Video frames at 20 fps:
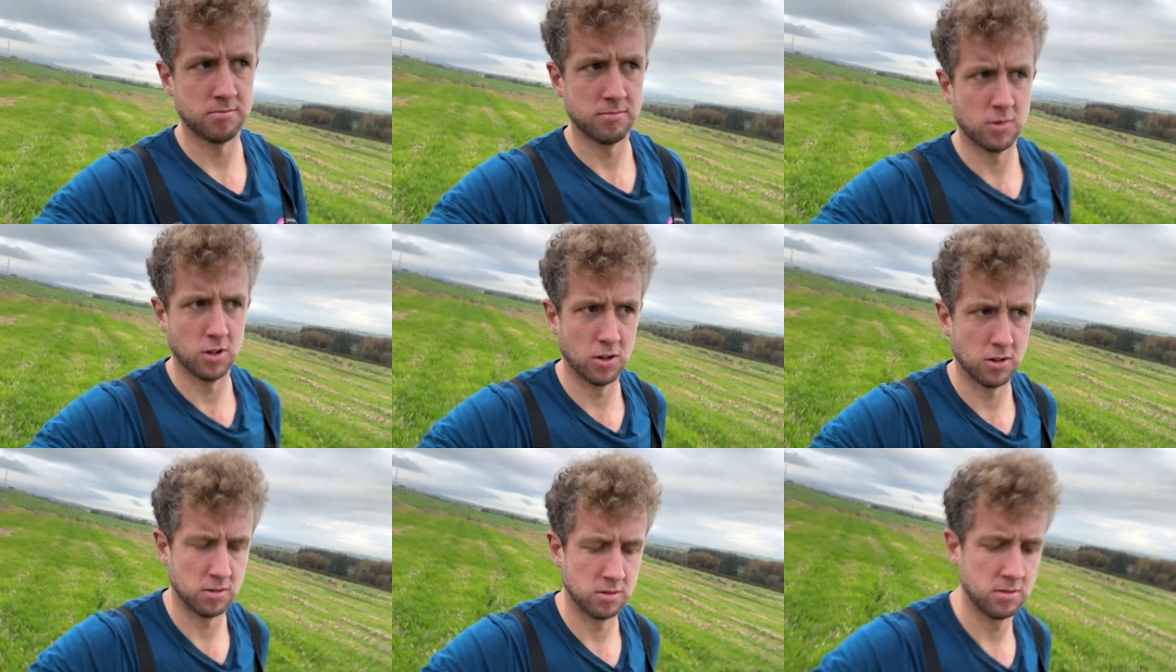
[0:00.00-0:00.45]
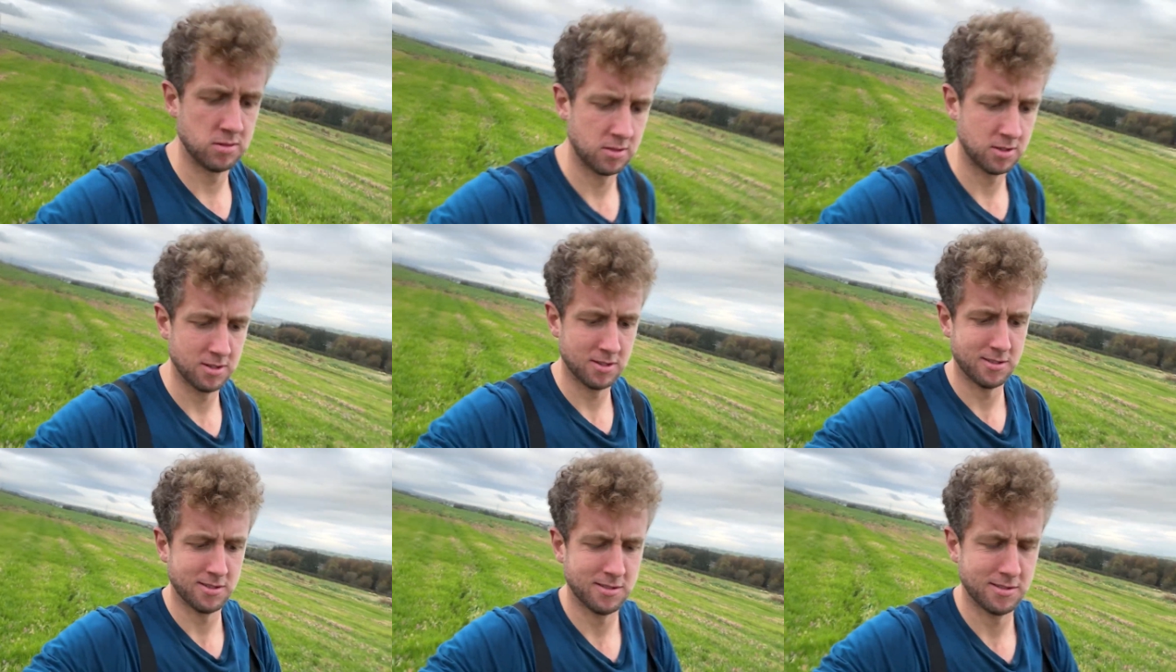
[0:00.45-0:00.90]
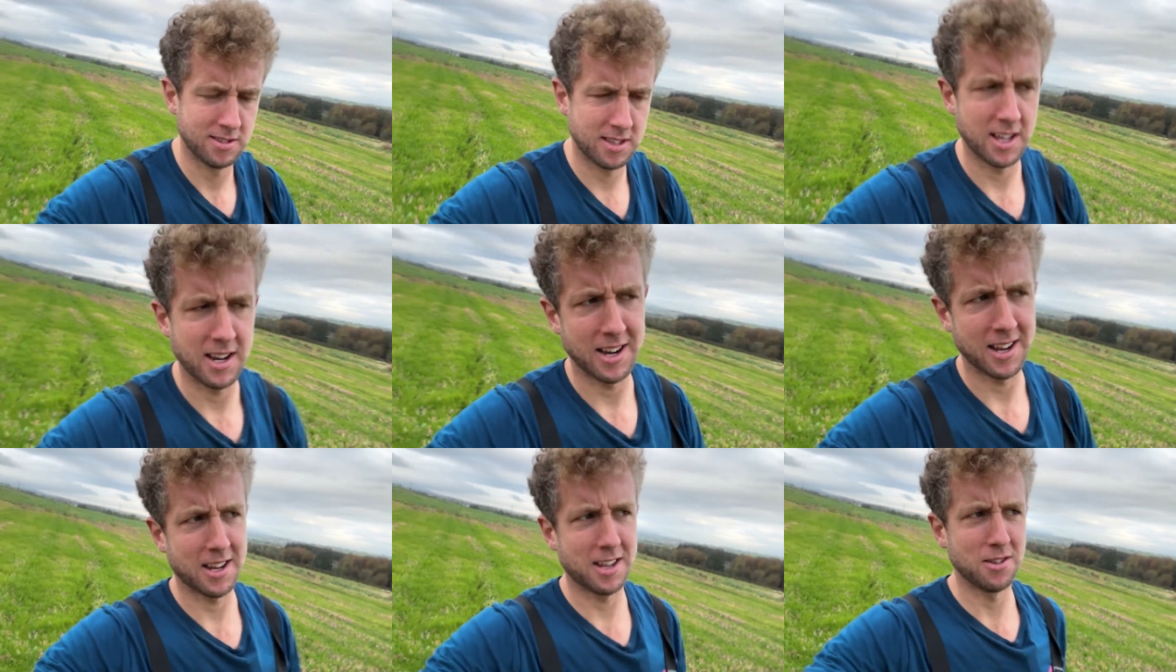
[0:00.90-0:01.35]
No,
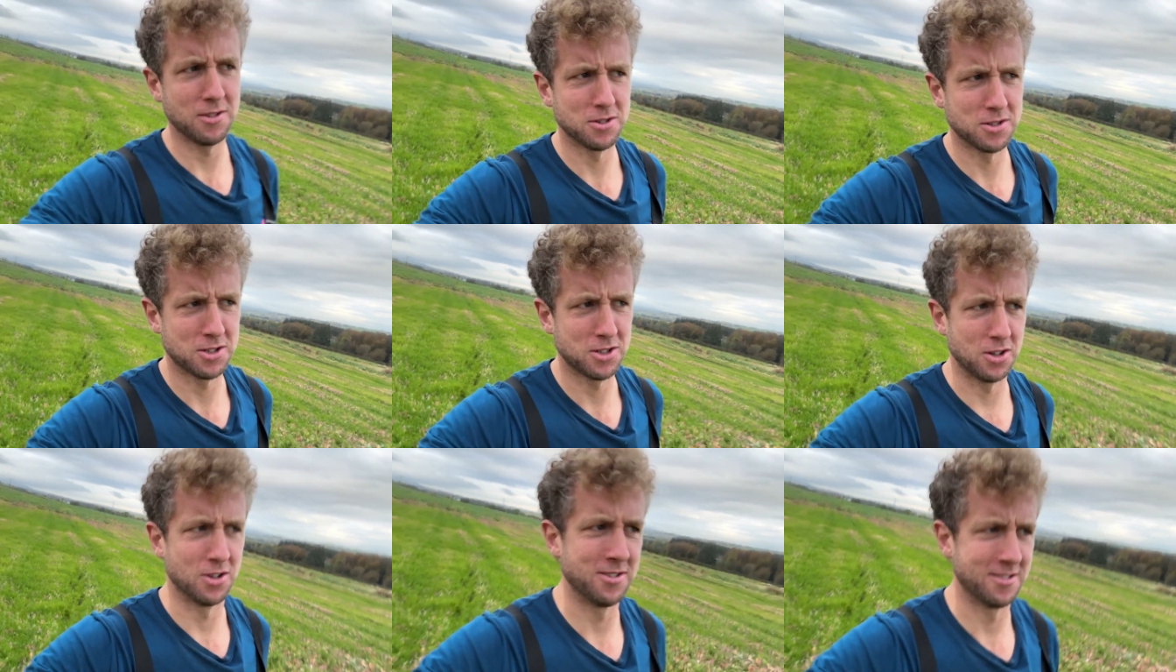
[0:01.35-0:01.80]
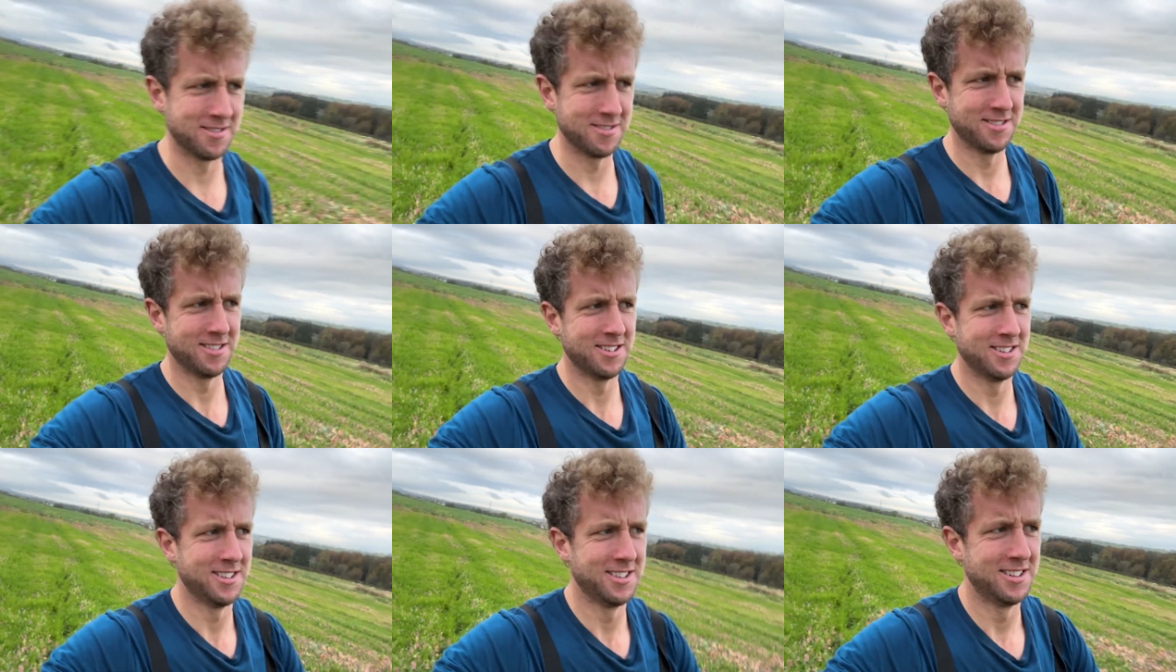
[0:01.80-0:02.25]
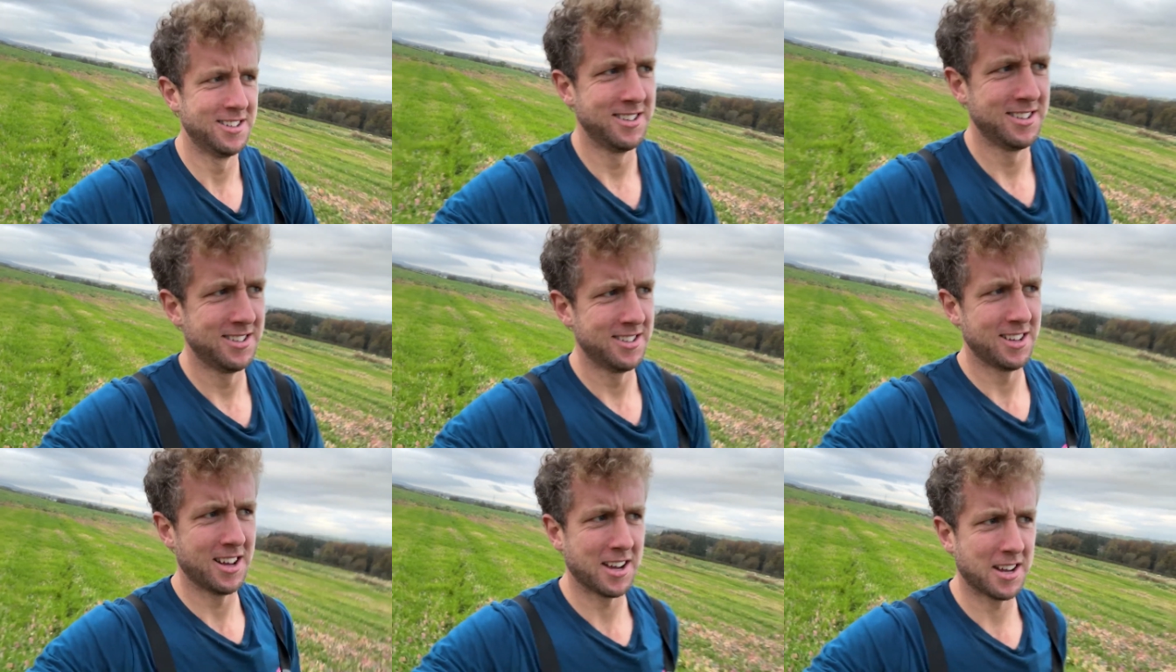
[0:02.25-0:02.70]
38 kilos, no.
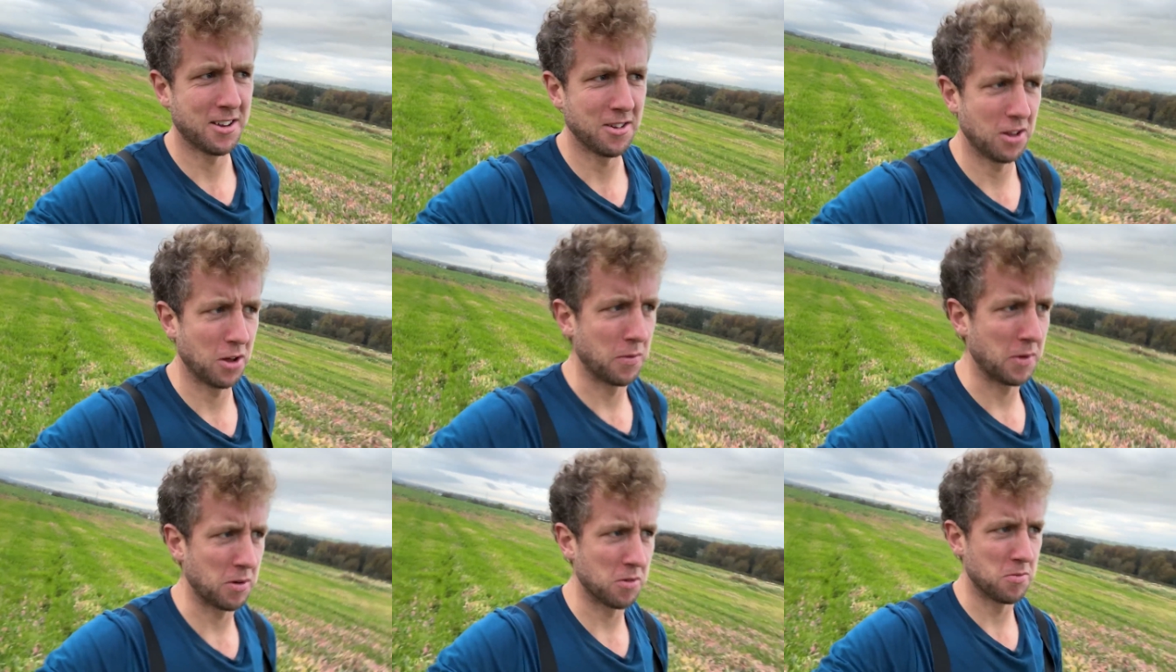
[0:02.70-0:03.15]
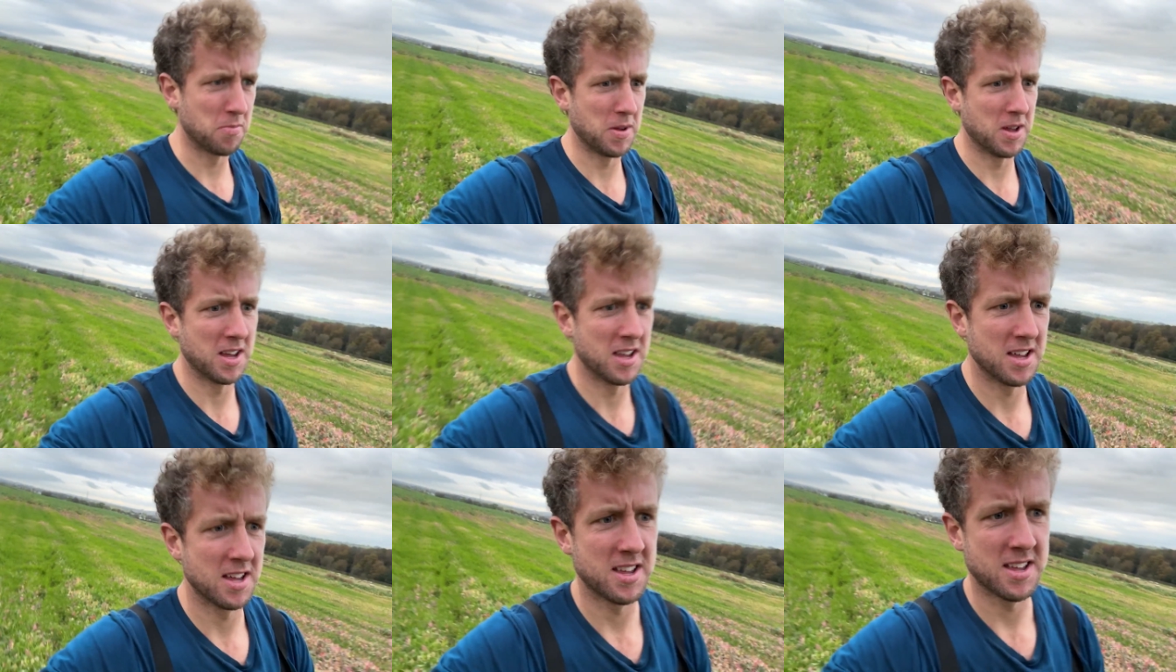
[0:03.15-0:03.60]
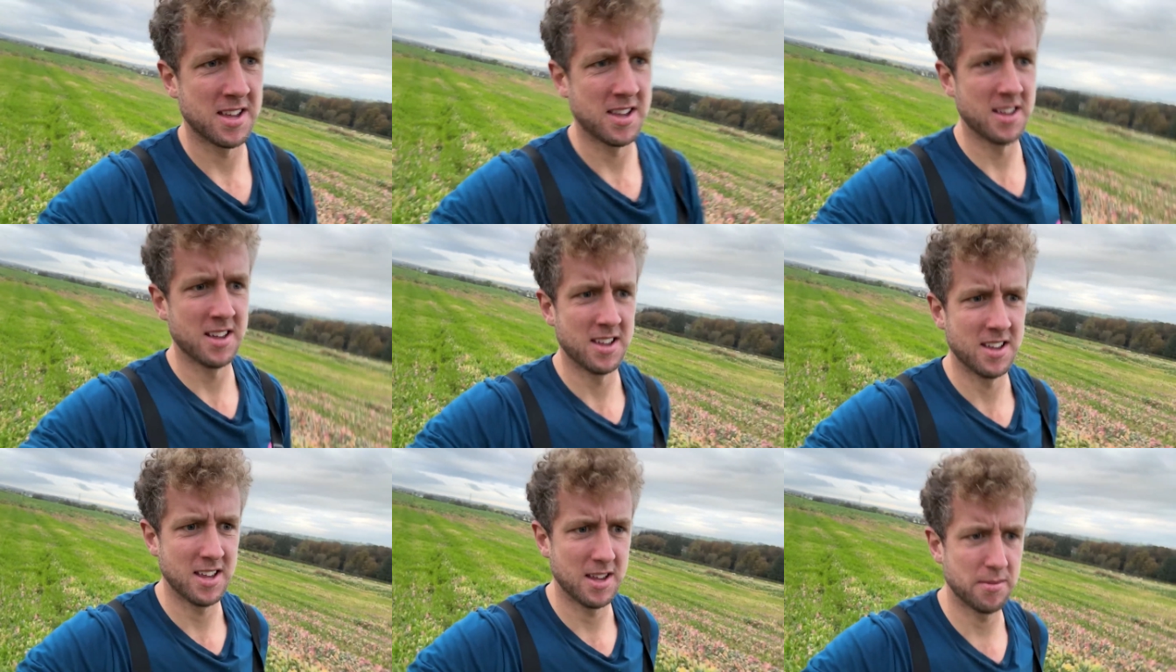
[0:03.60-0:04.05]
A kilo a week would be
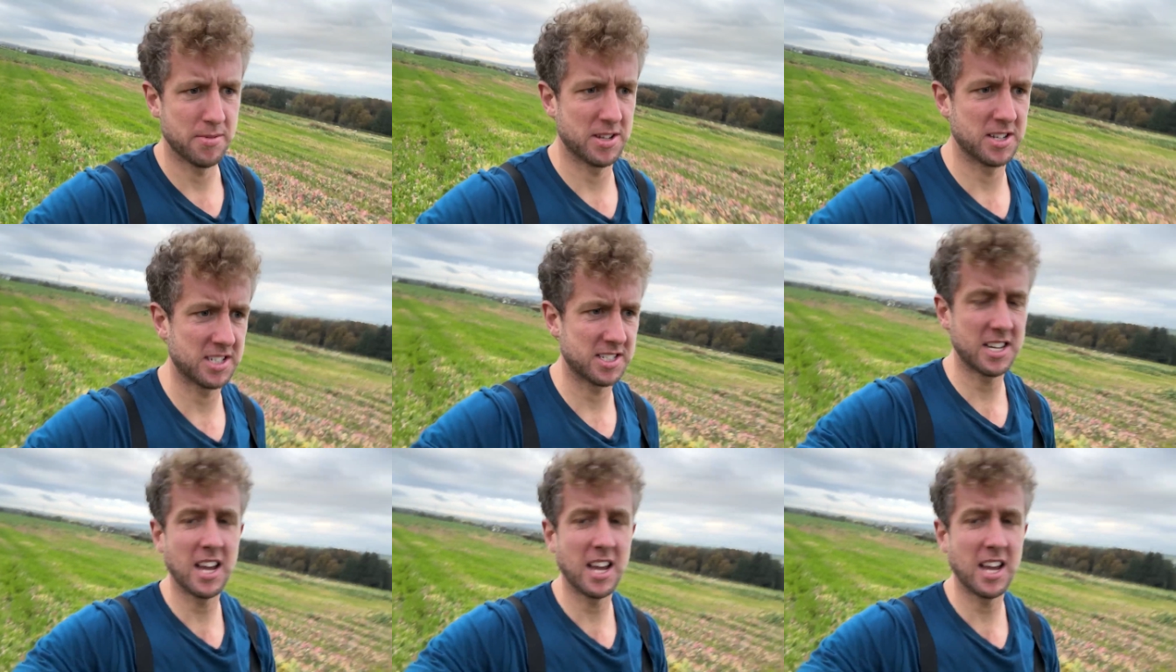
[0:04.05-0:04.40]
eight weeks.